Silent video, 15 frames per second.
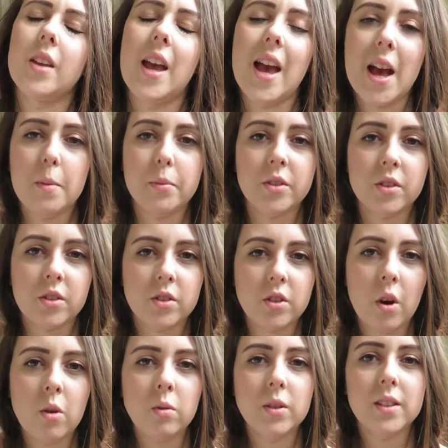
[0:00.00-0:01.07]
Epsom
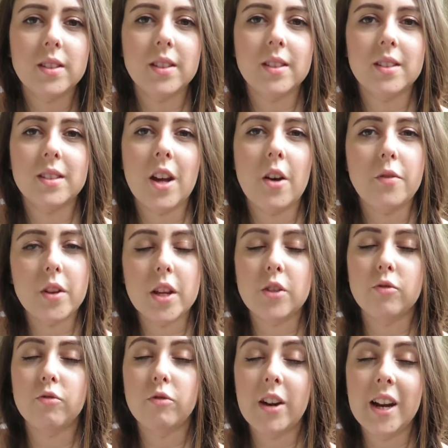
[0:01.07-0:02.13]
salts and stuff is
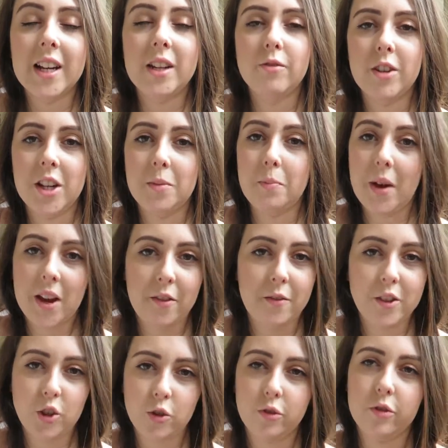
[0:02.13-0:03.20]
really, really
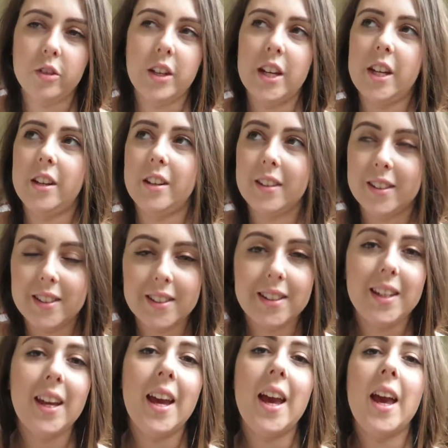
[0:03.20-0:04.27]
beneficial for like your
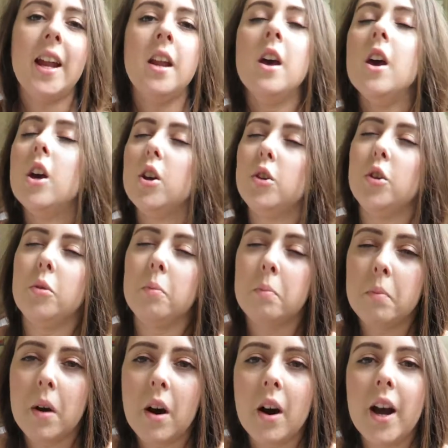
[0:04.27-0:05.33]
skin, your
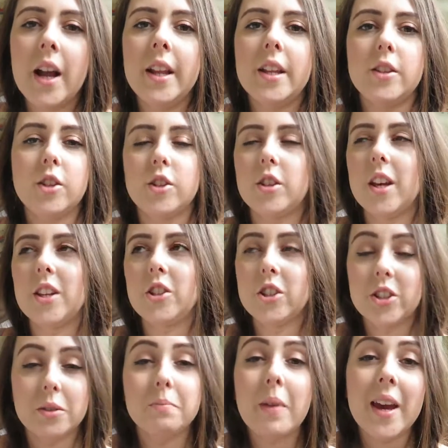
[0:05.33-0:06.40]
mind. It's
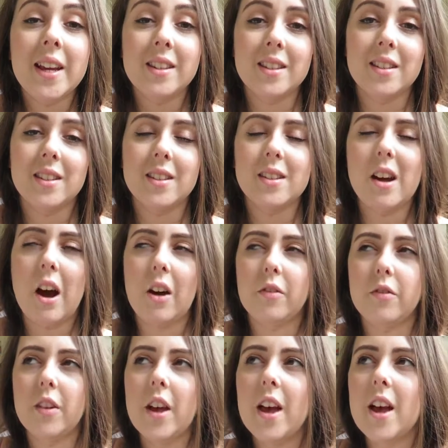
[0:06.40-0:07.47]
just amazing
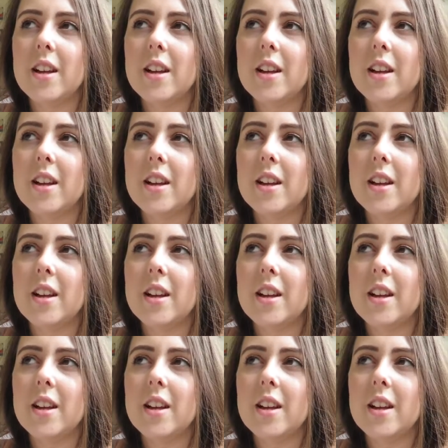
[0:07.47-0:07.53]
stuff.